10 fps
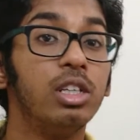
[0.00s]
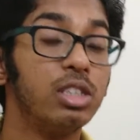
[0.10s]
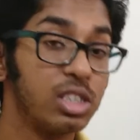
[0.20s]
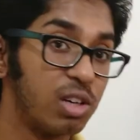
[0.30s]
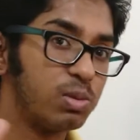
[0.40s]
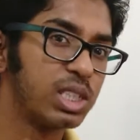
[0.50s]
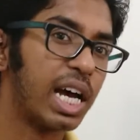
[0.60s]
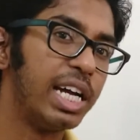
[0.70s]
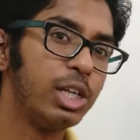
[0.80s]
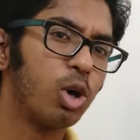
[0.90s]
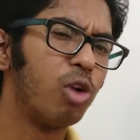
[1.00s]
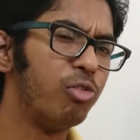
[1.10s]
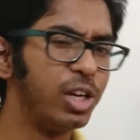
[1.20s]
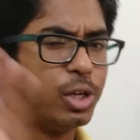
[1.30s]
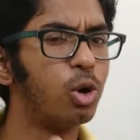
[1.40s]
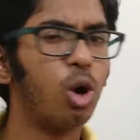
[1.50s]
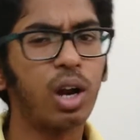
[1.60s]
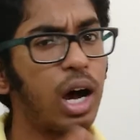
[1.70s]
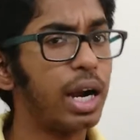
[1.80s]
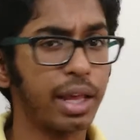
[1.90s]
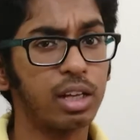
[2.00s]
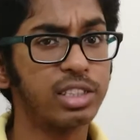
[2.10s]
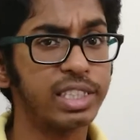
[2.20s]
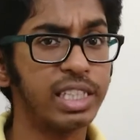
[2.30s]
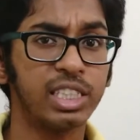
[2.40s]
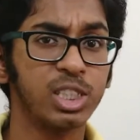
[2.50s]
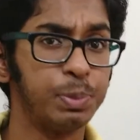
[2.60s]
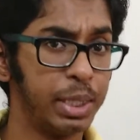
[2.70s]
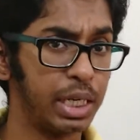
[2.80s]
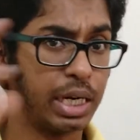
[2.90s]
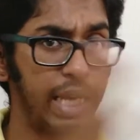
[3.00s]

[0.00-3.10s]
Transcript: Some site or video or article says speaker